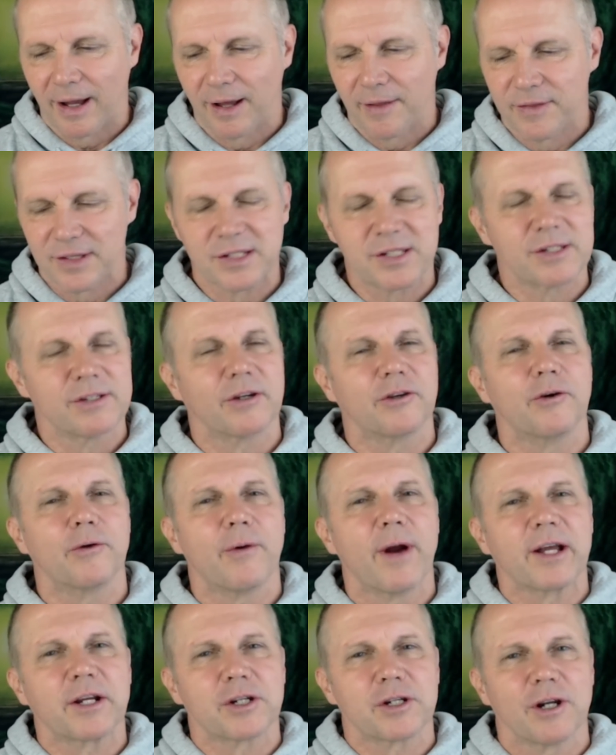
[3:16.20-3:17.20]
this is a
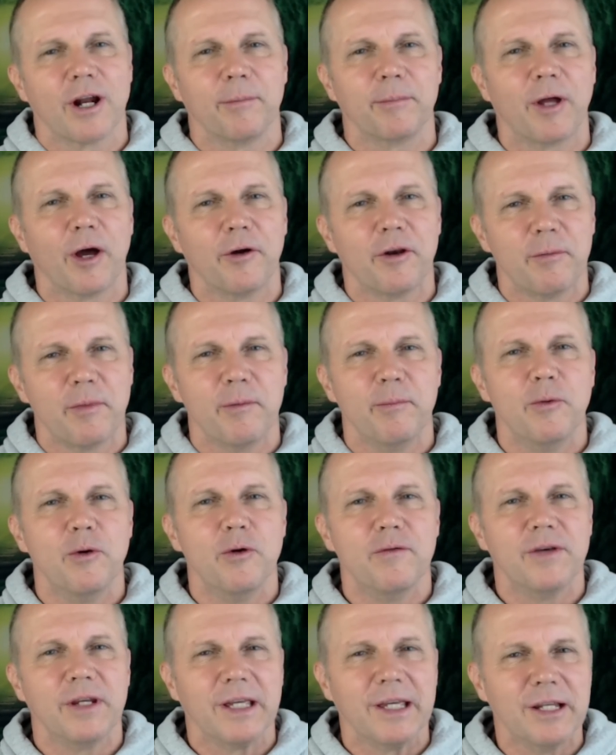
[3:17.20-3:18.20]
direction I'm going to be
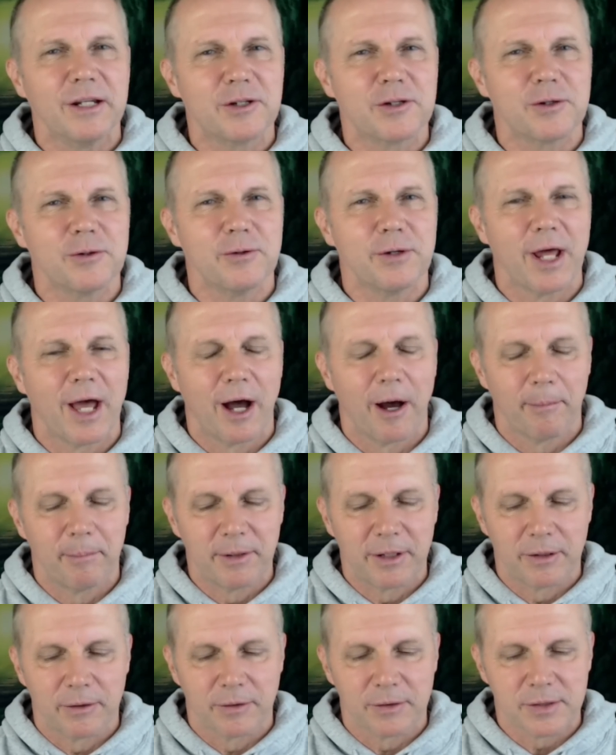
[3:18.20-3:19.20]
moving into now,
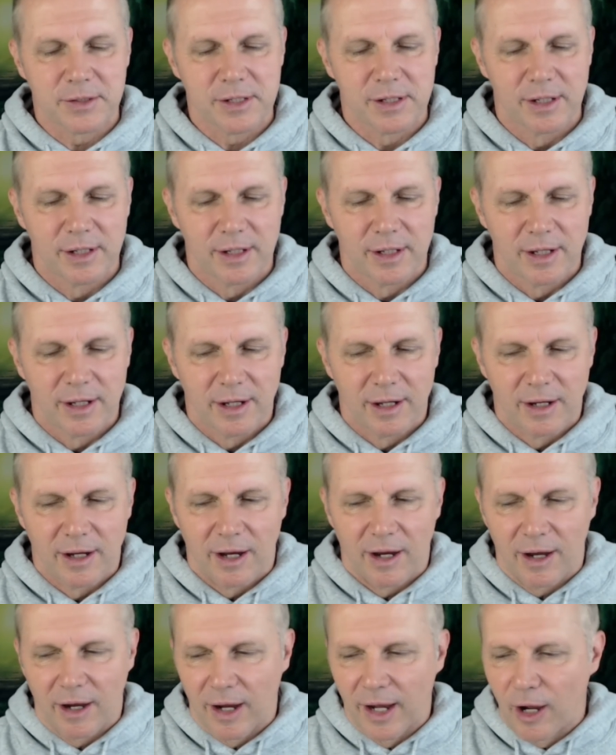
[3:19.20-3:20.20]
because
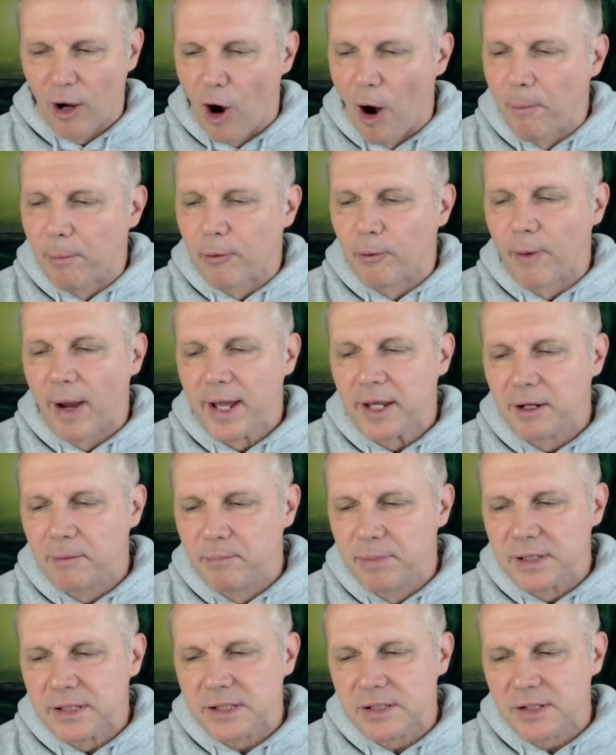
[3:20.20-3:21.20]
I operate a
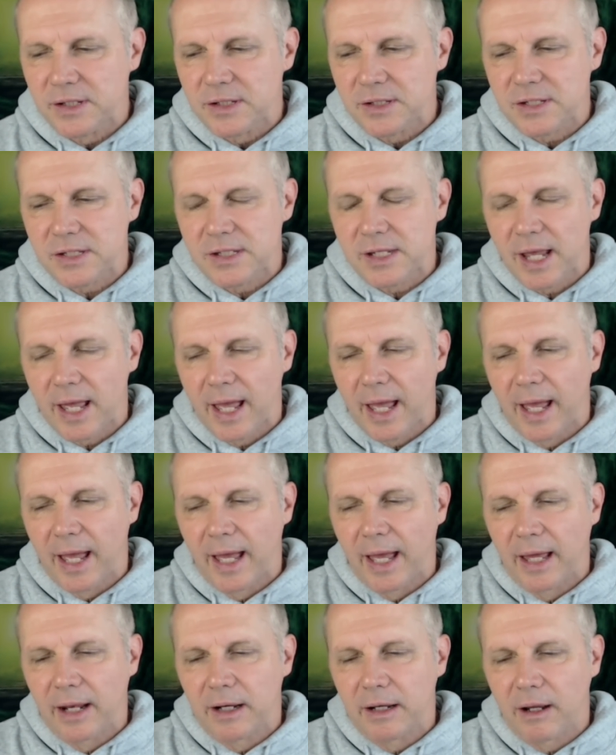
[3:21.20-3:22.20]
business
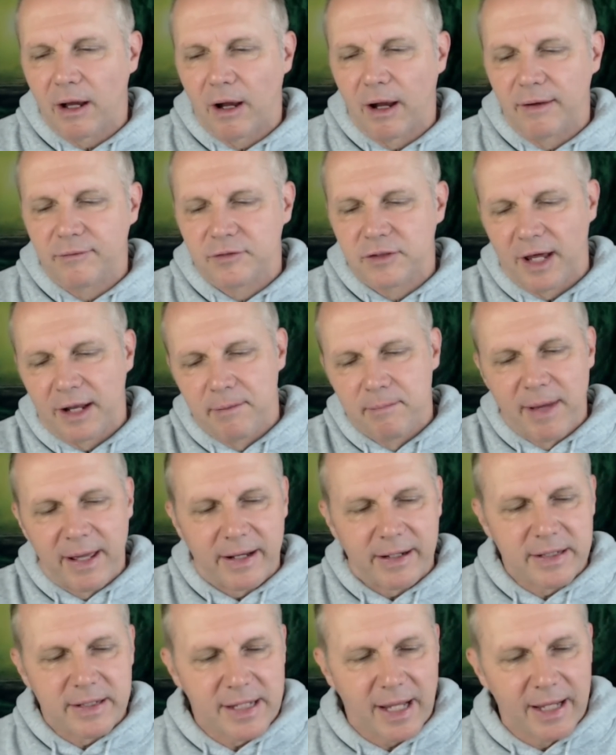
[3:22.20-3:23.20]
and I've done
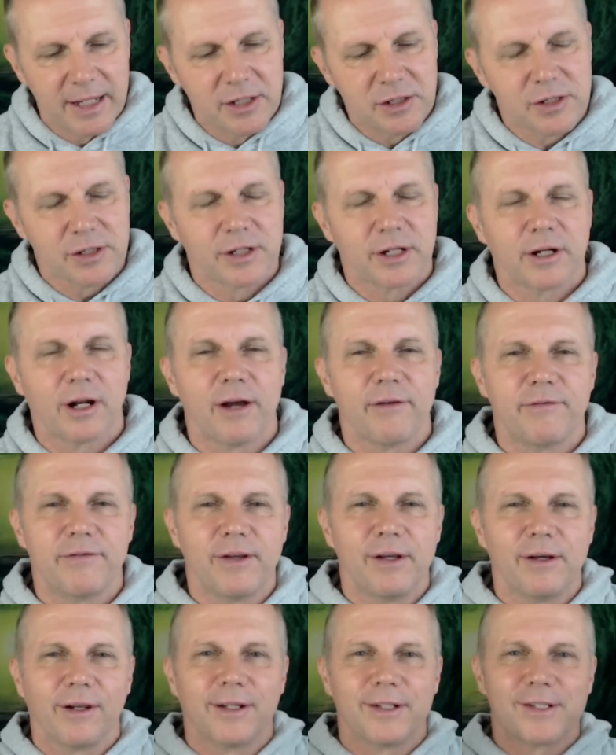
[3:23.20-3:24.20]
meditation, and I
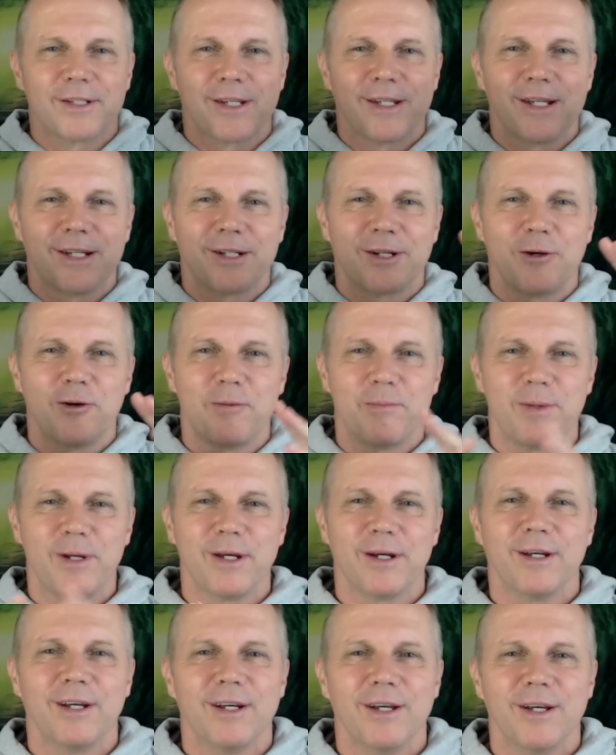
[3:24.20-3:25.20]
feel it could be